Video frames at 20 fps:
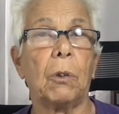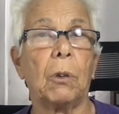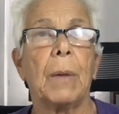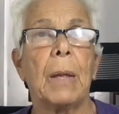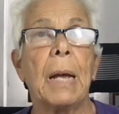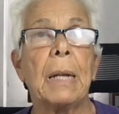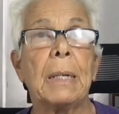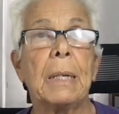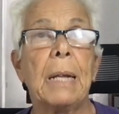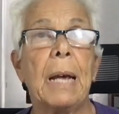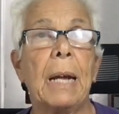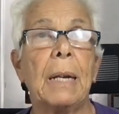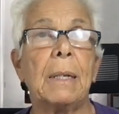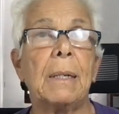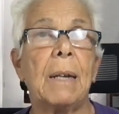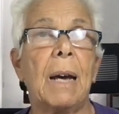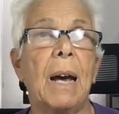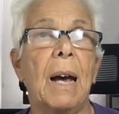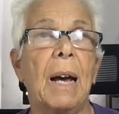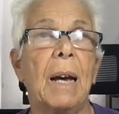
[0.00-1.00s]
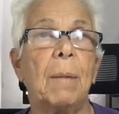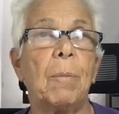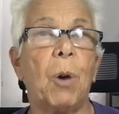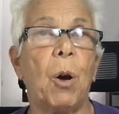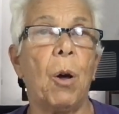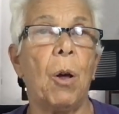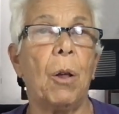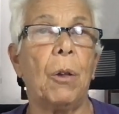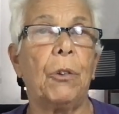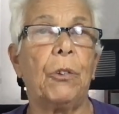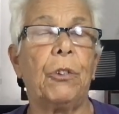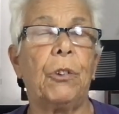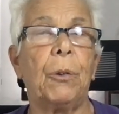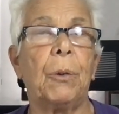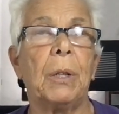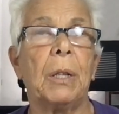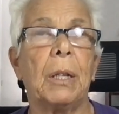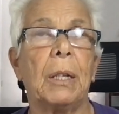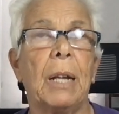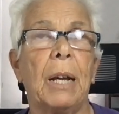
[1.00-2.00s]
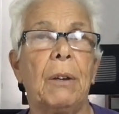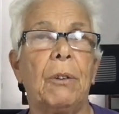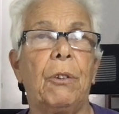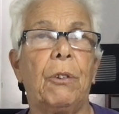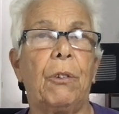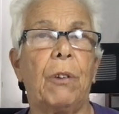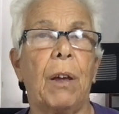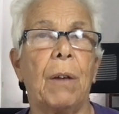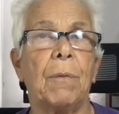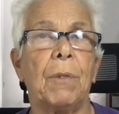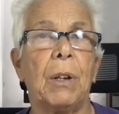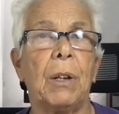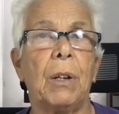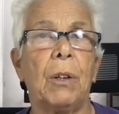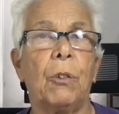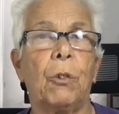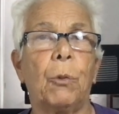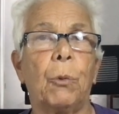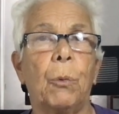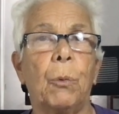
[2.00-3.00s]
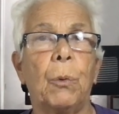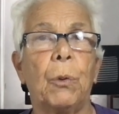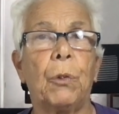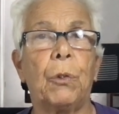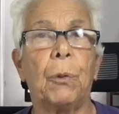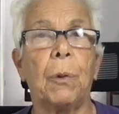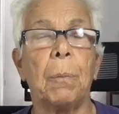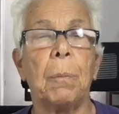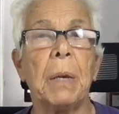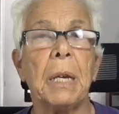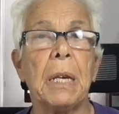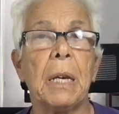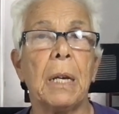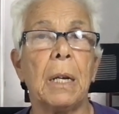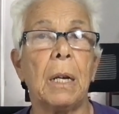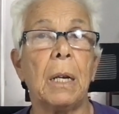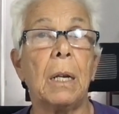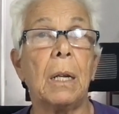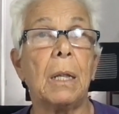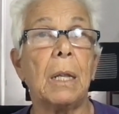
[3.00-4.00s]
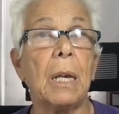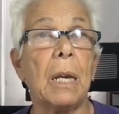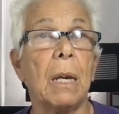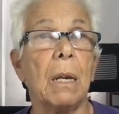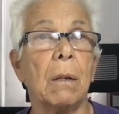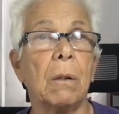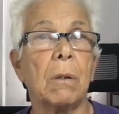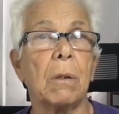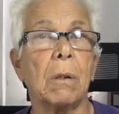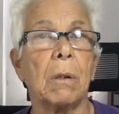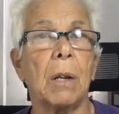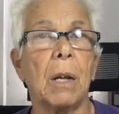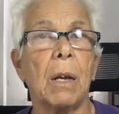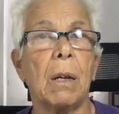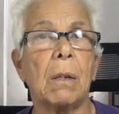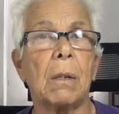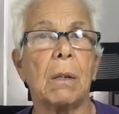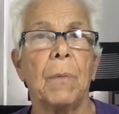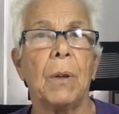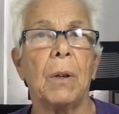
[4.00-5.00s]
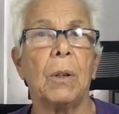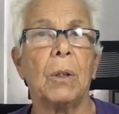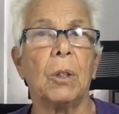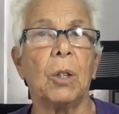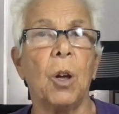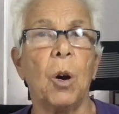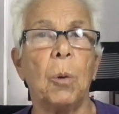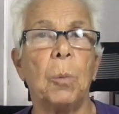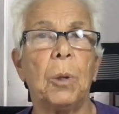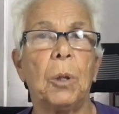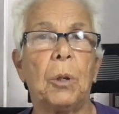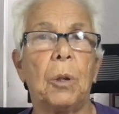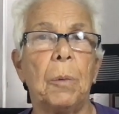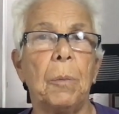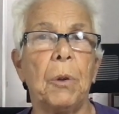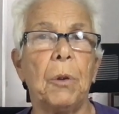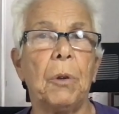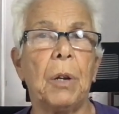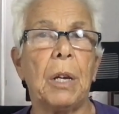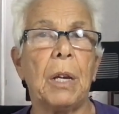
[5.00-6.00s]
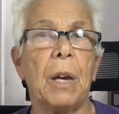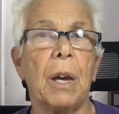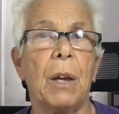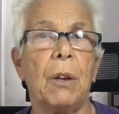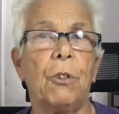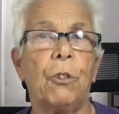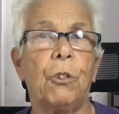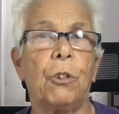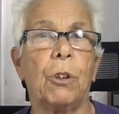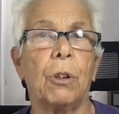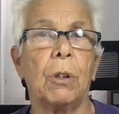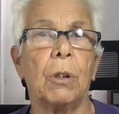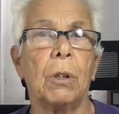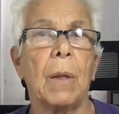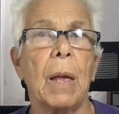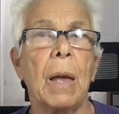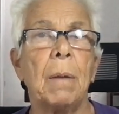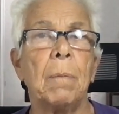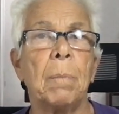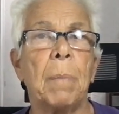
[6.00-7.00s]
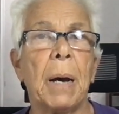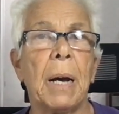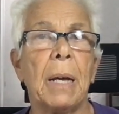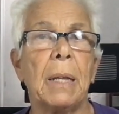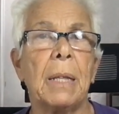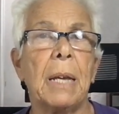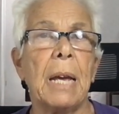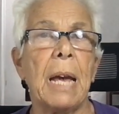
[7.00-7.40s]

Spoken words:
At that time, also in the late 70s, was the beginning of the internet, global communication, and by the